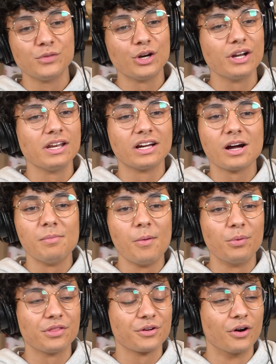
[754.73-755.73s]
You don't need to come
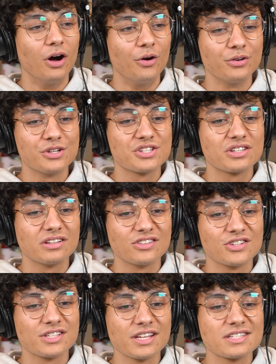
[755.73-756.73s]
up with your own. Just
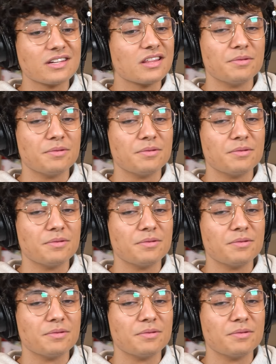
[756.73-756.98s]
listen